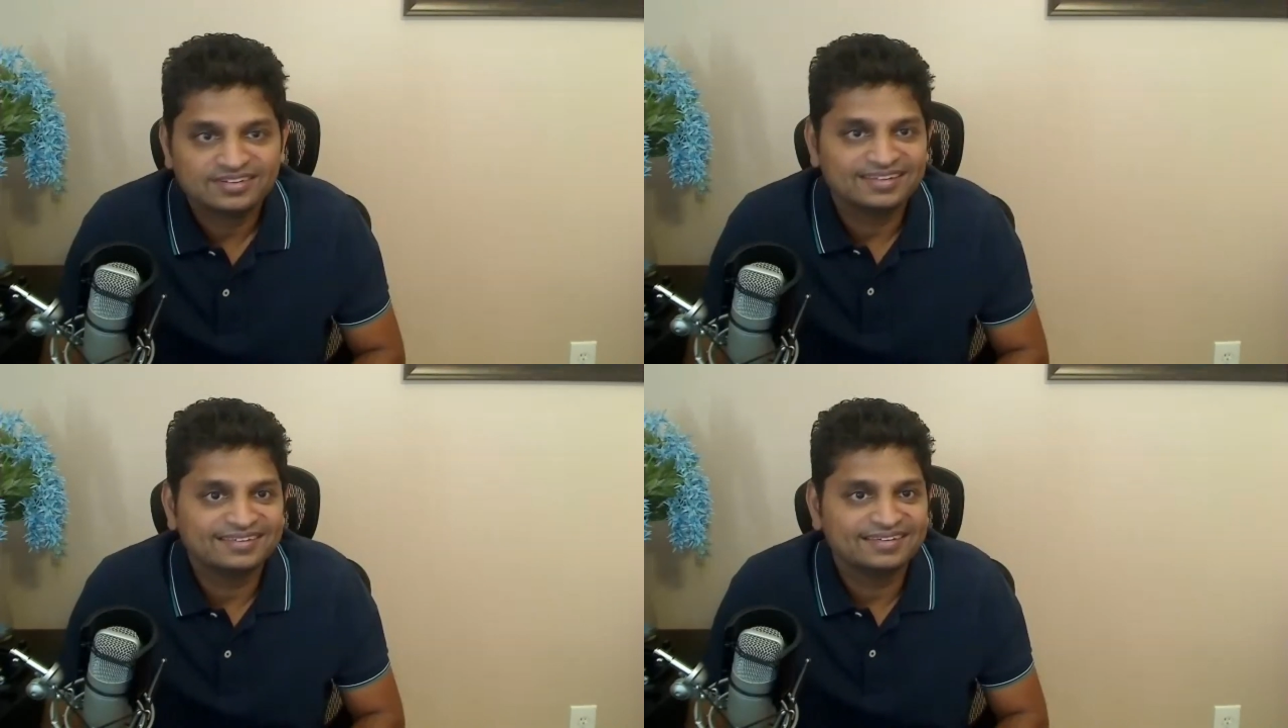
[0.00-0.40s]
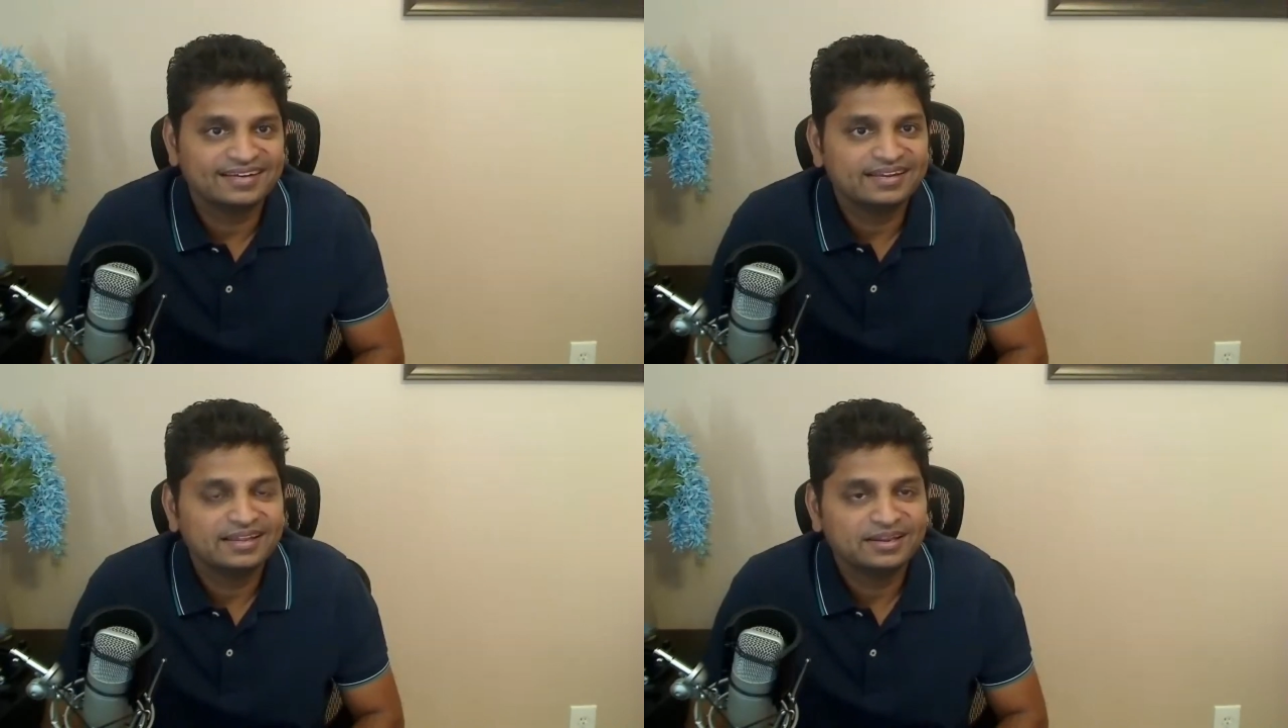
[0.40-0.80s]

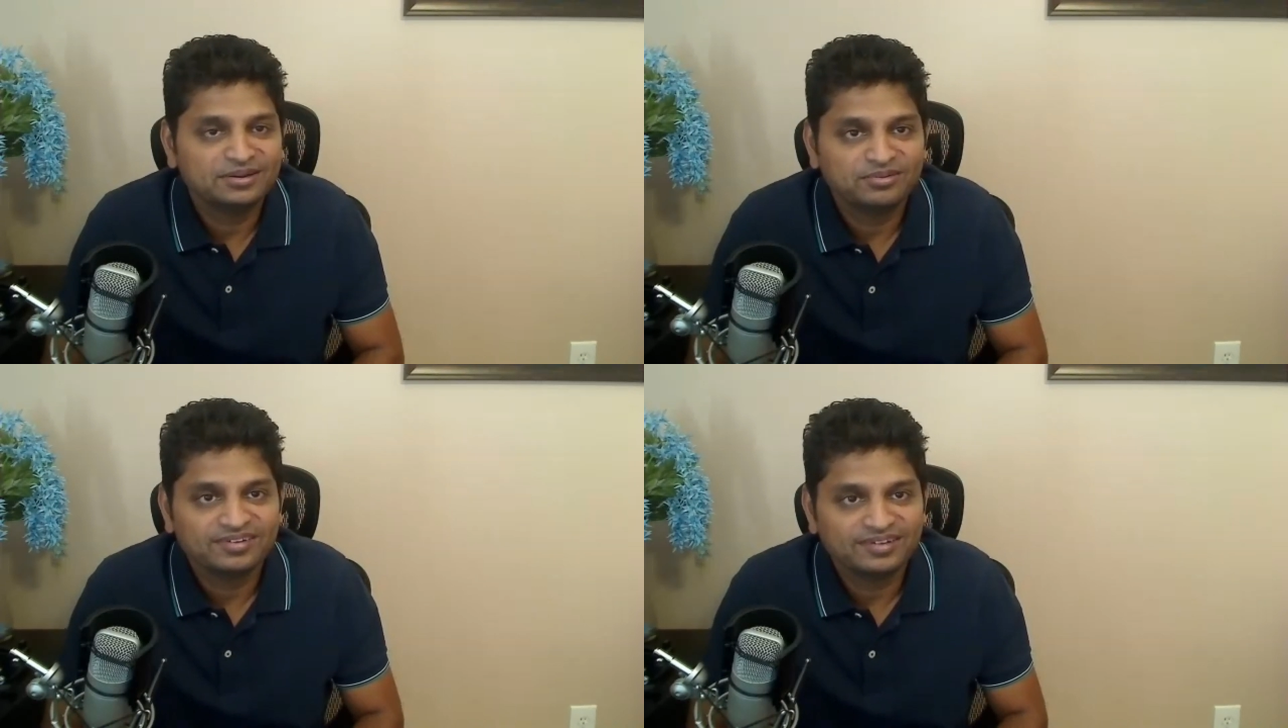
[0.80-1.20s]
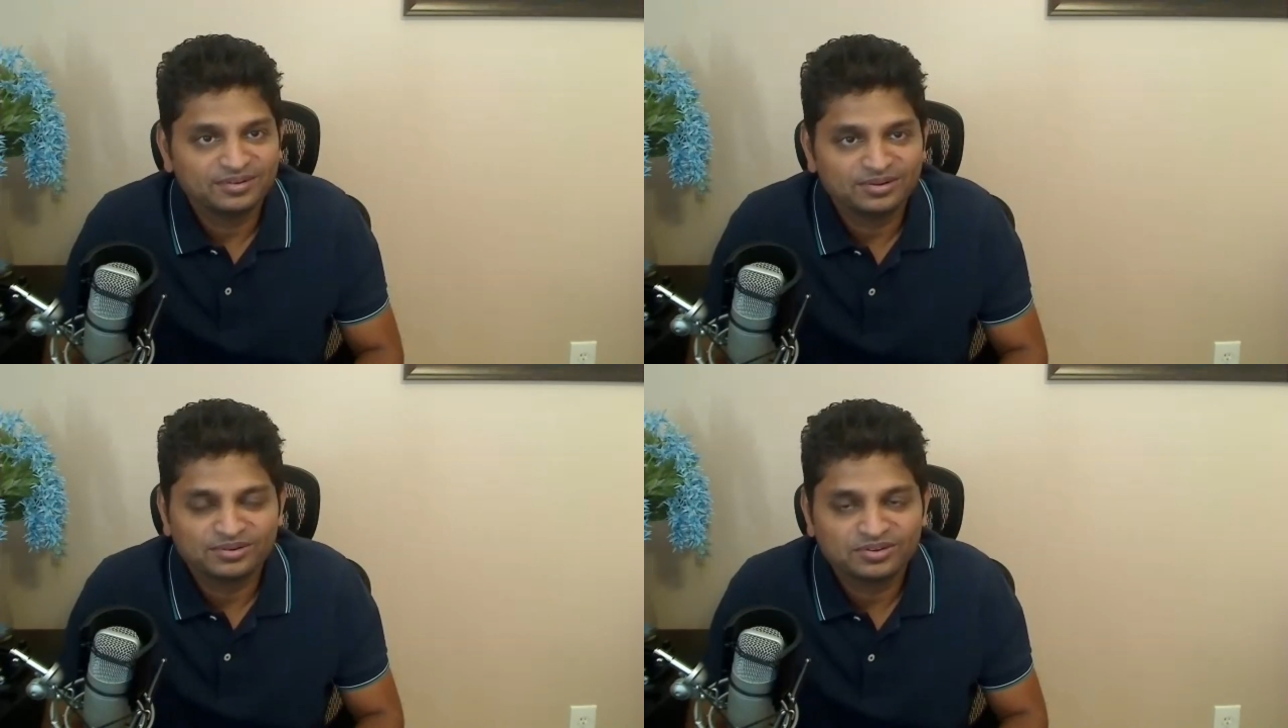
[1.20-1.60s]
and then
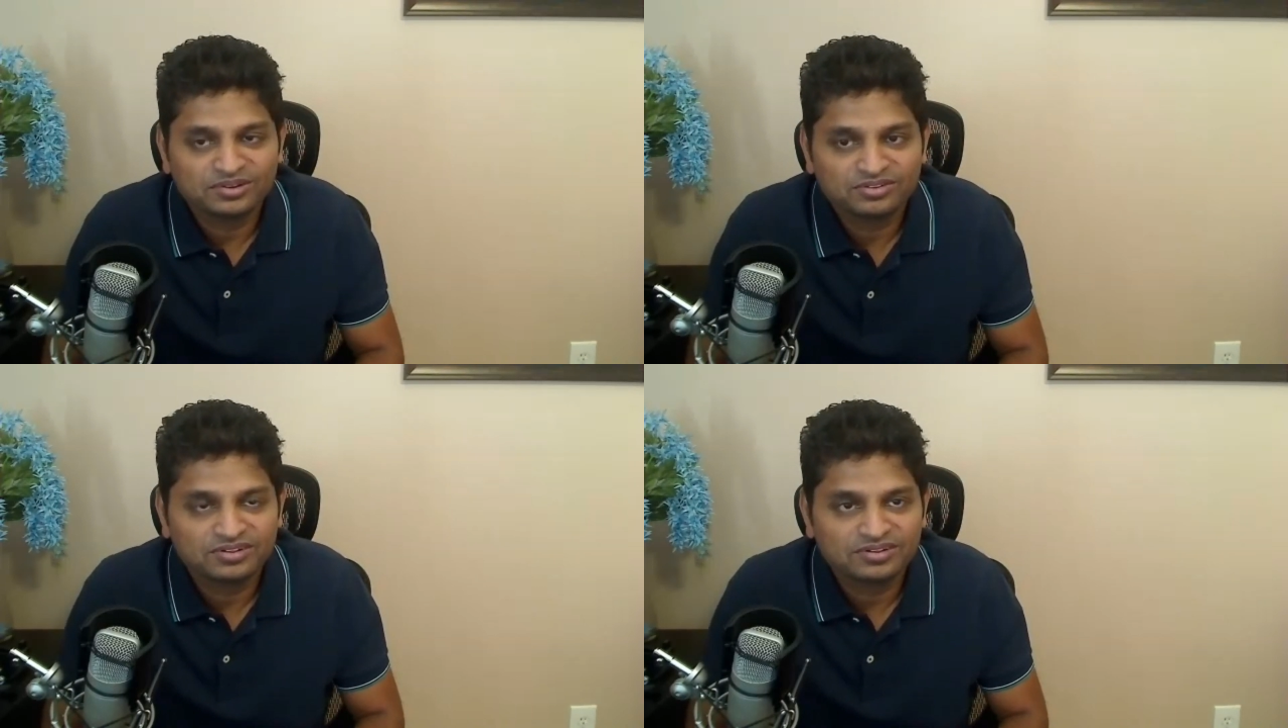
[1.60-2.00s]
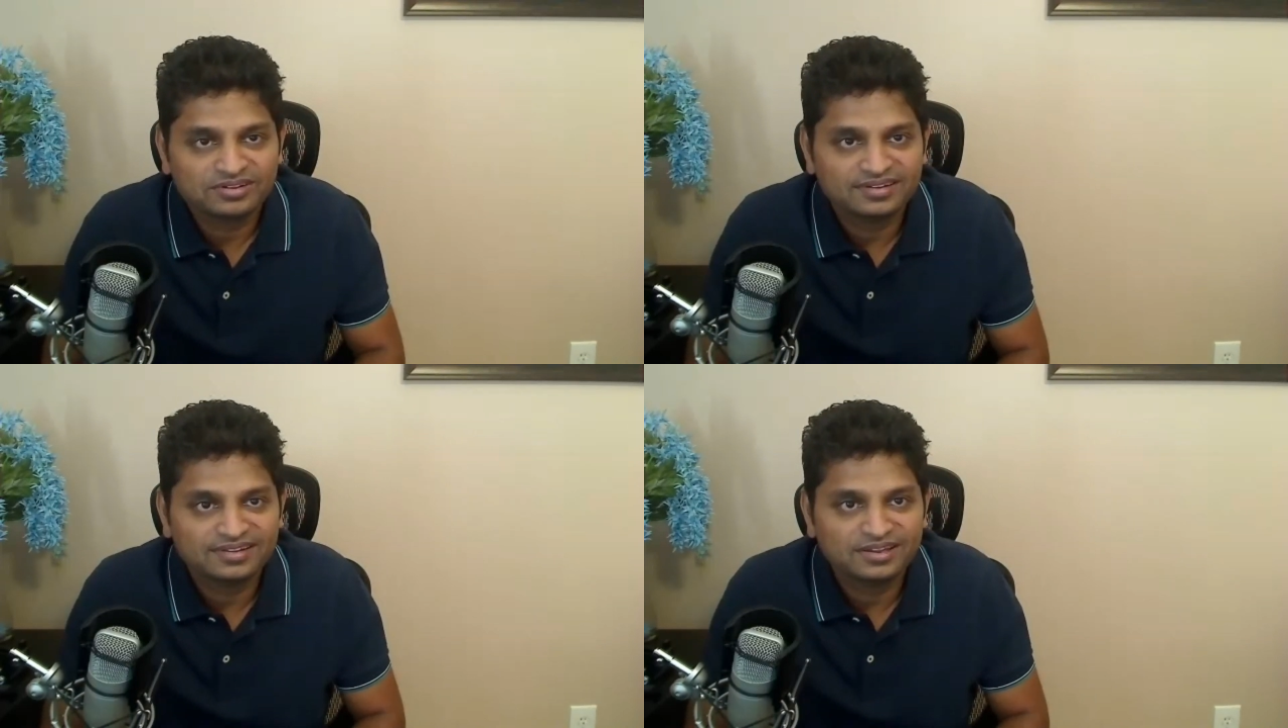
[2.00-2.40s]

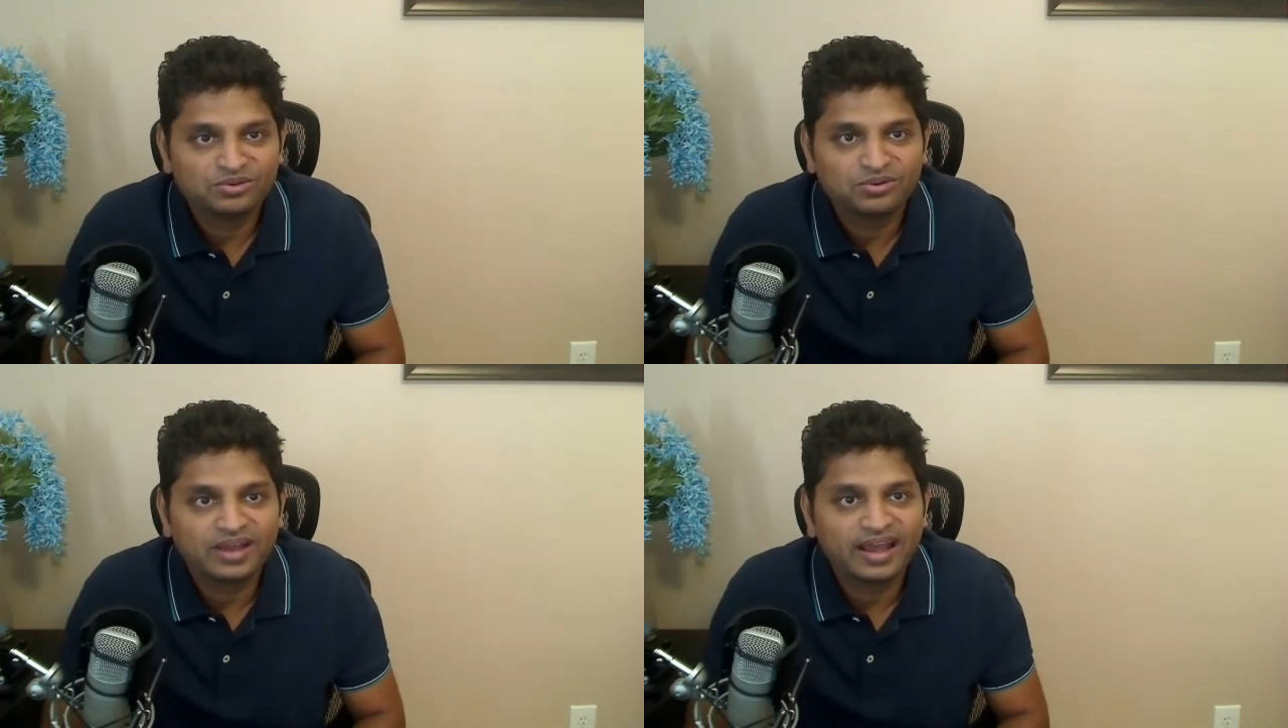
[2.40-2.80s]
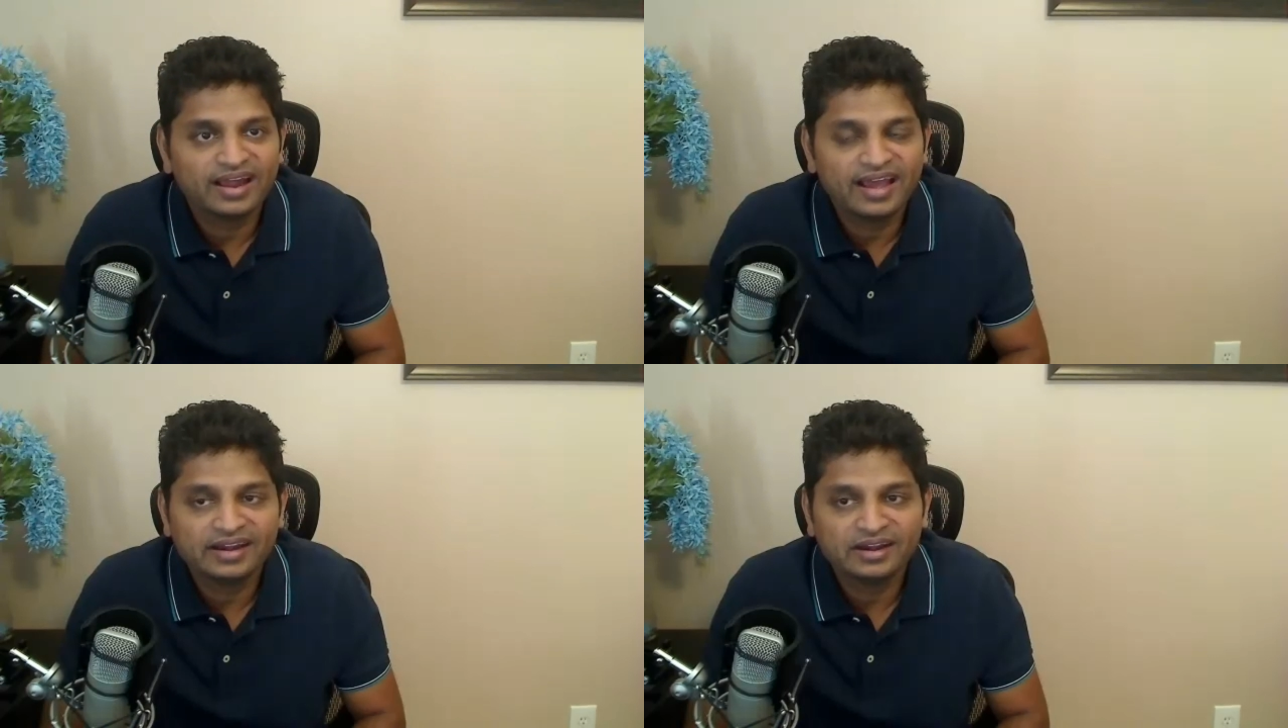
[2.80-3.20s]
and then you
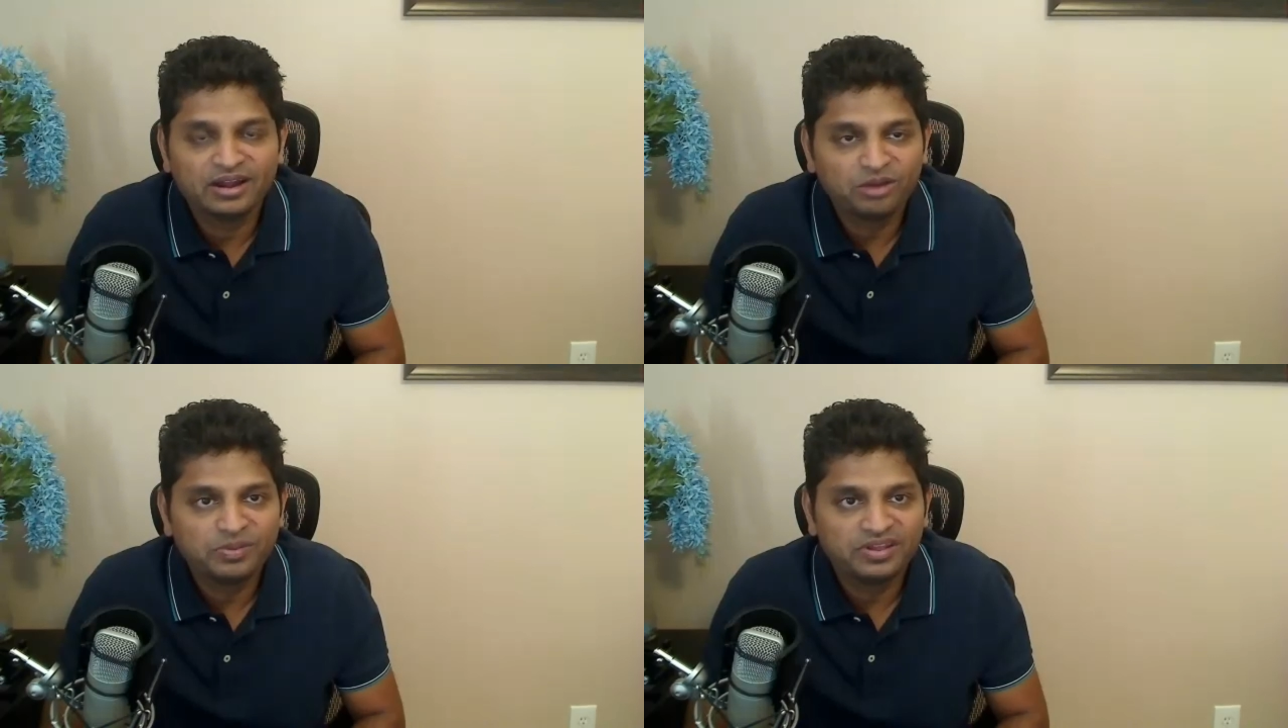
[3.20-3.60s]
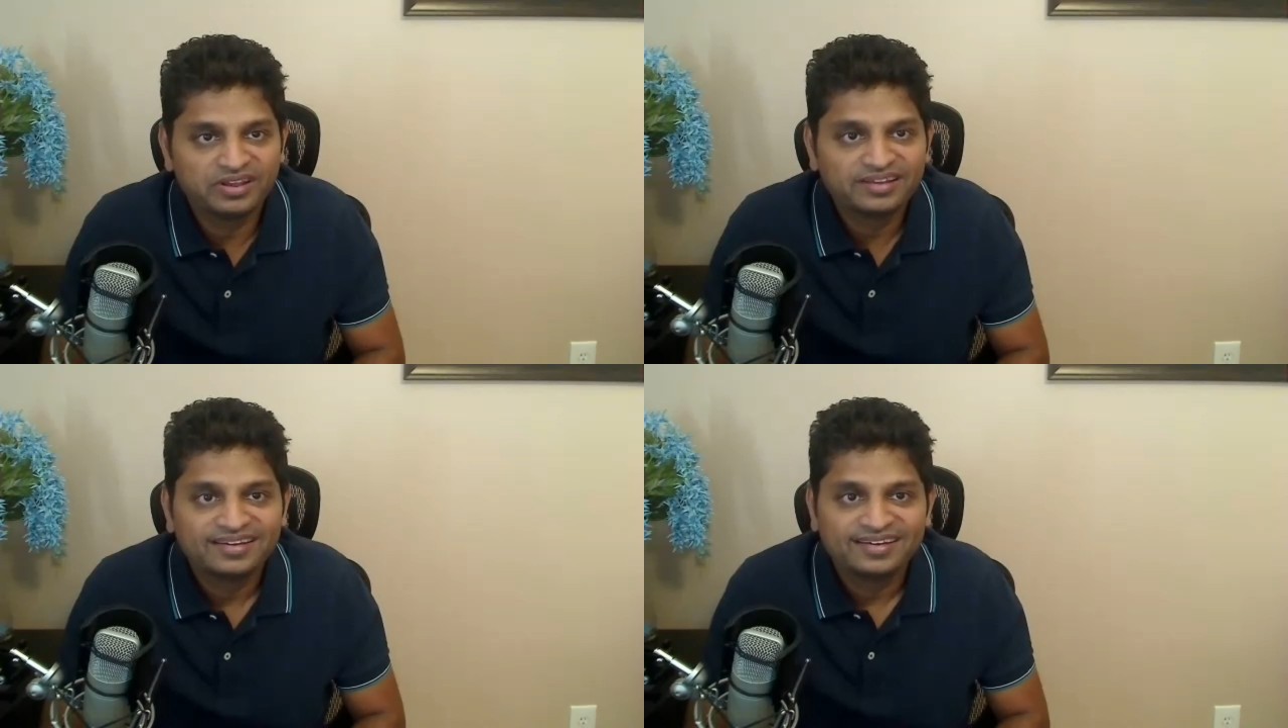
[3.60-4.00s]
added RPA,